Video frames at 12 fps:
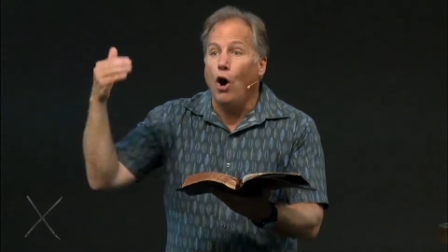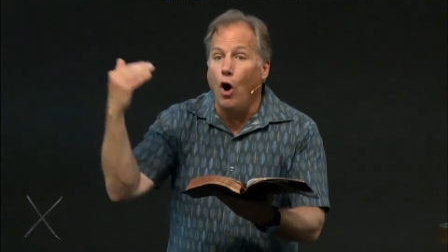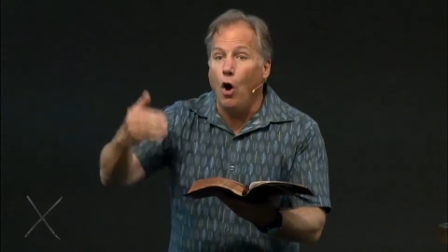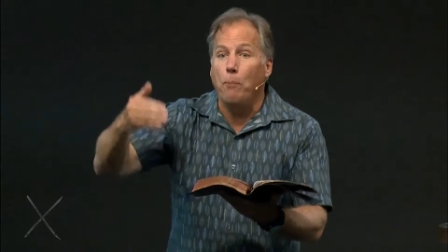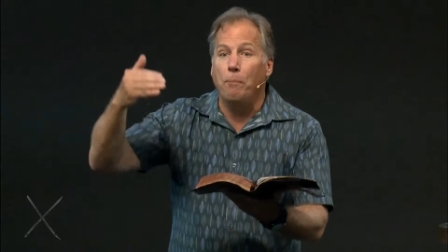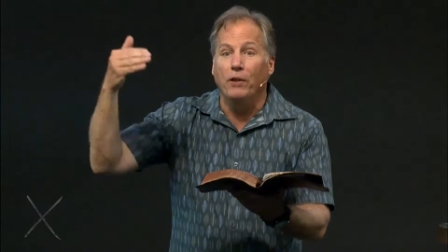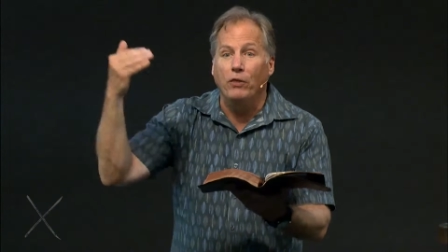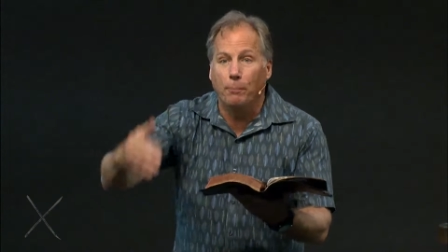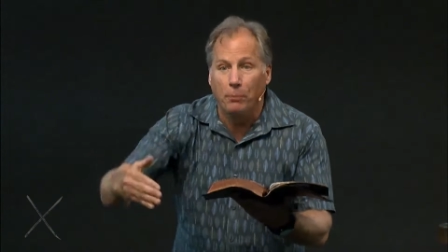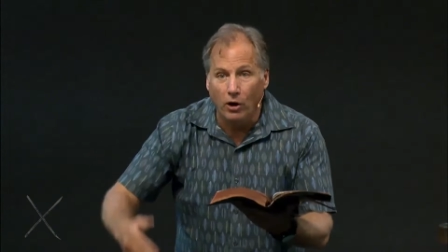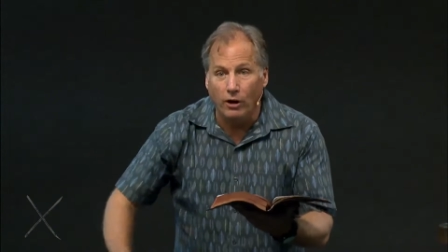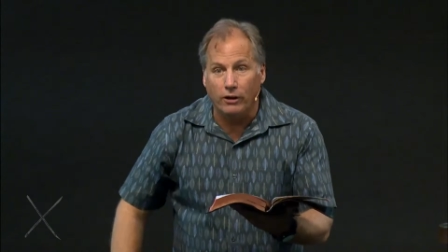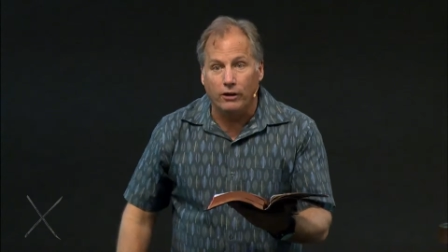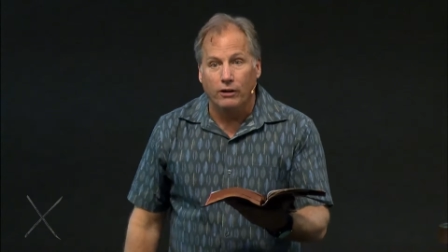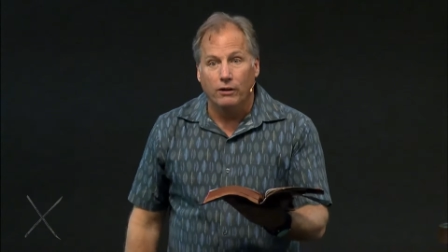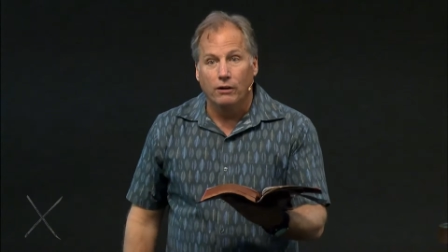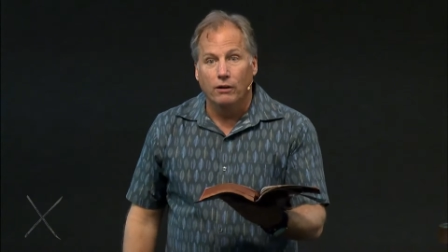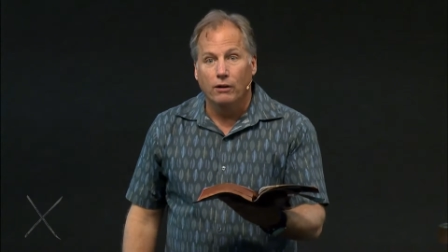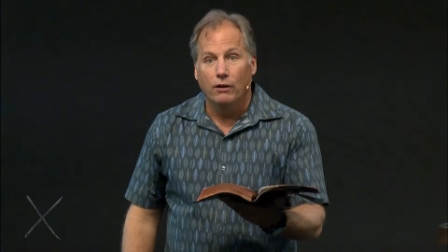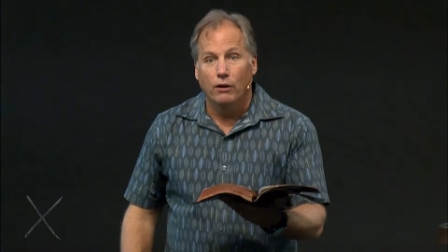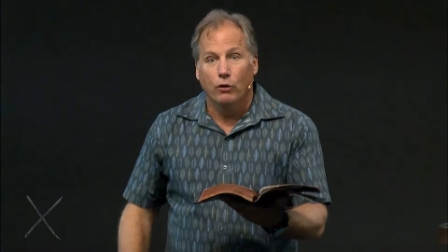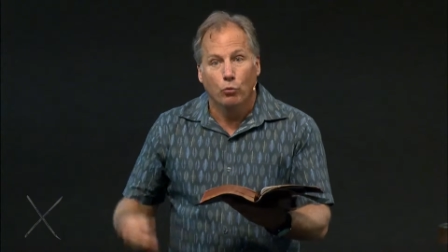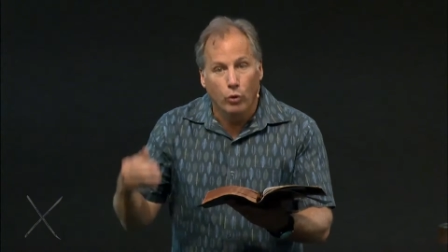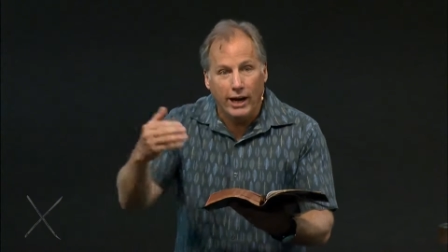open the book,
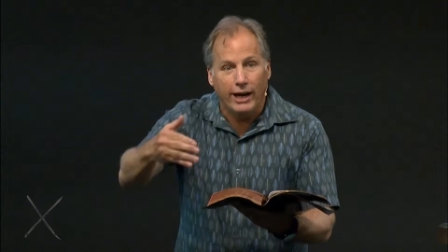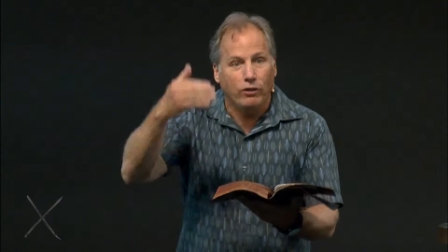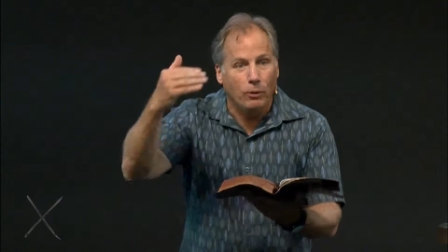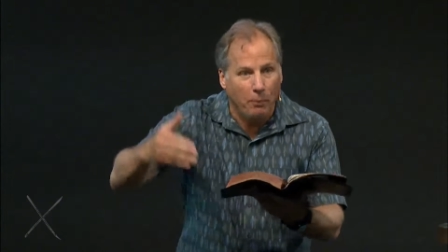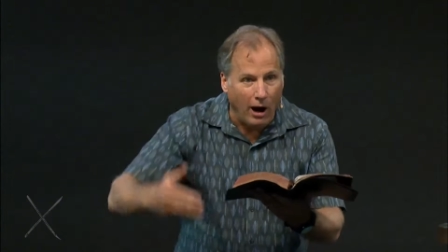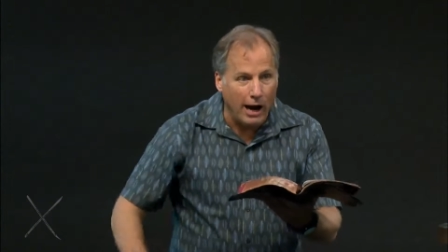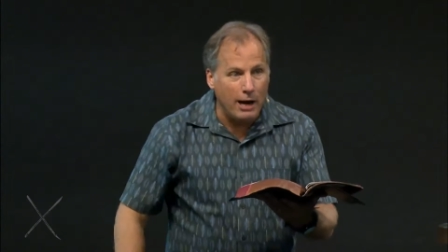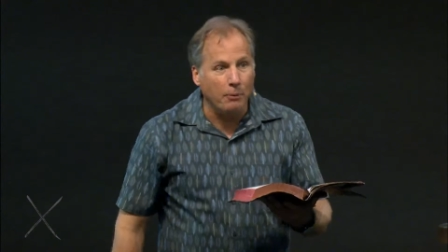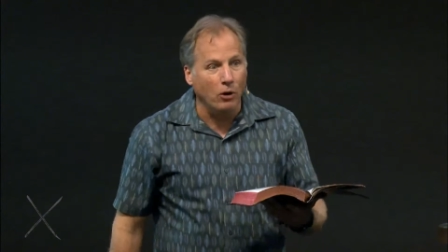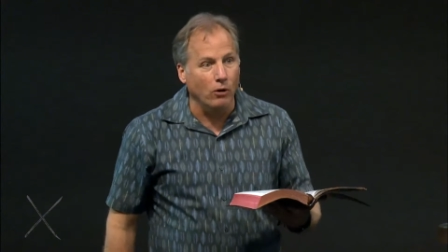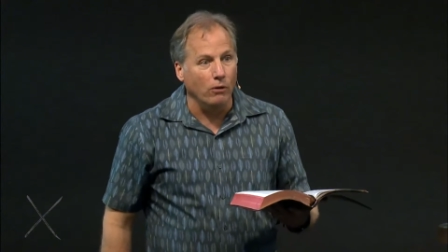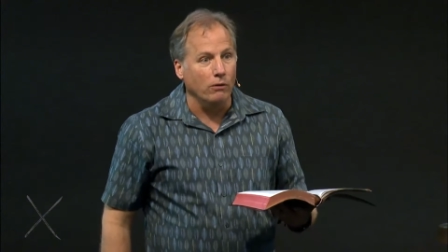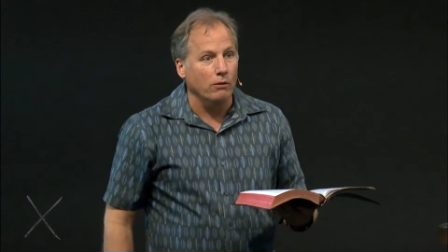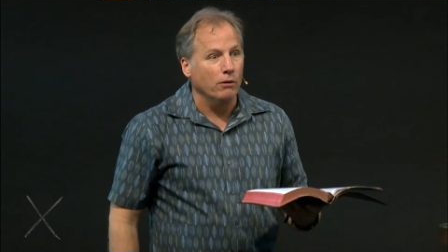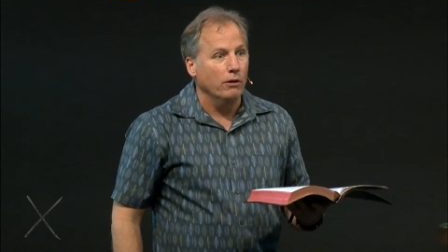read the Bible.